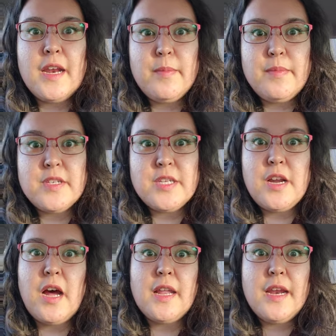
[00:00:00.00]
let it to
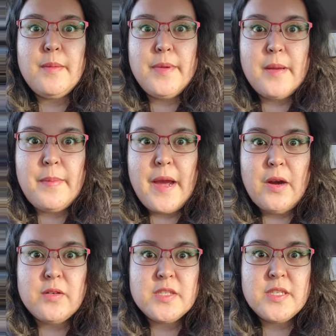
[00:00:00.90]
not let it be
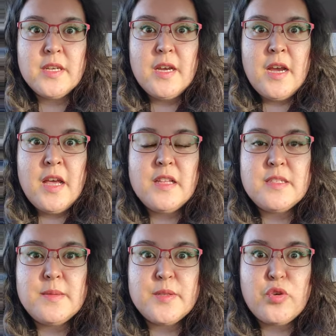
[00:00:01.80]
about the
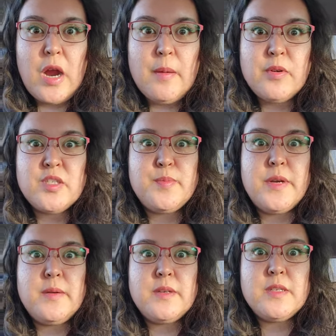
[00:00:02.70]
subscribers
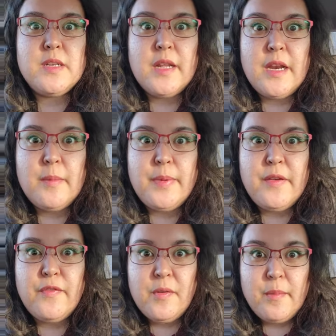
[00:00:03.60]
but to let it
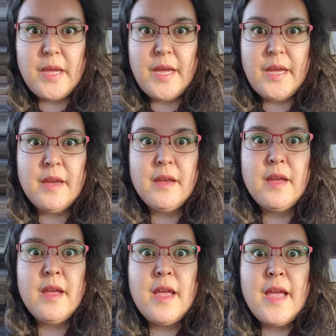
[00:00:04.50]
be for me
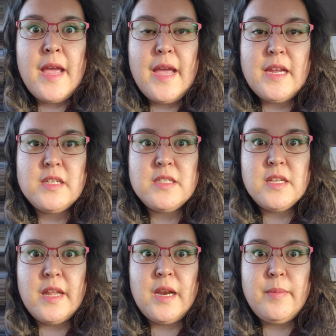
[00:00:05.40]
and
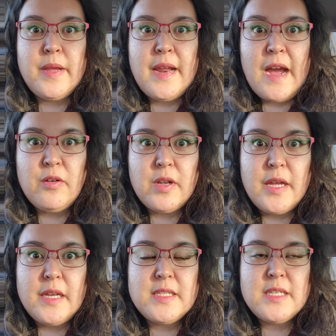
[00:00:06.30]
to let it be an
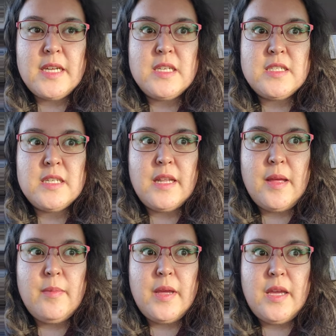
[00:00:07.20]
outlet and to
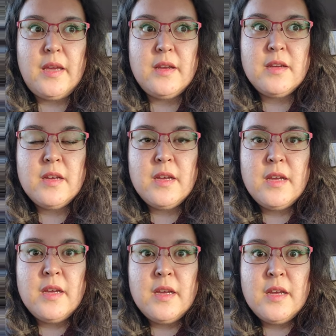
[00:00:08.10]
let me
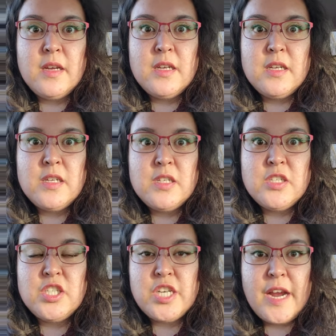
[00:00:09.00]

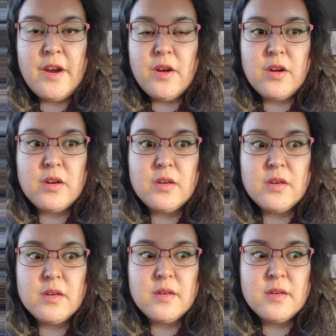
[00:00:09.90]
share
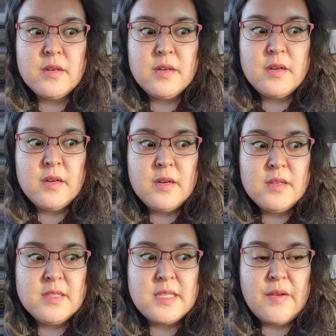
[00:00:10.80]

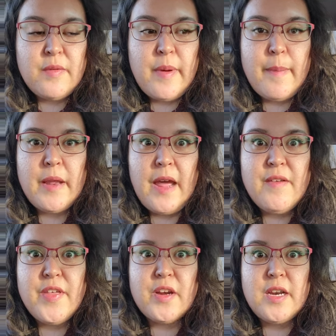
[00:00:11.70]
stuff about my
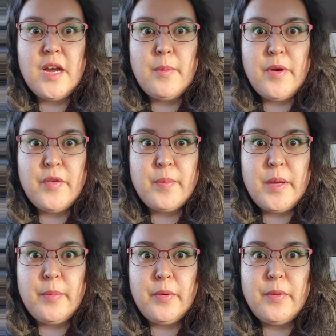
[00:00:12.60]
life that could help other
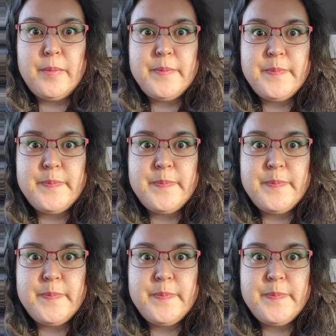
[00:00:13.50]
people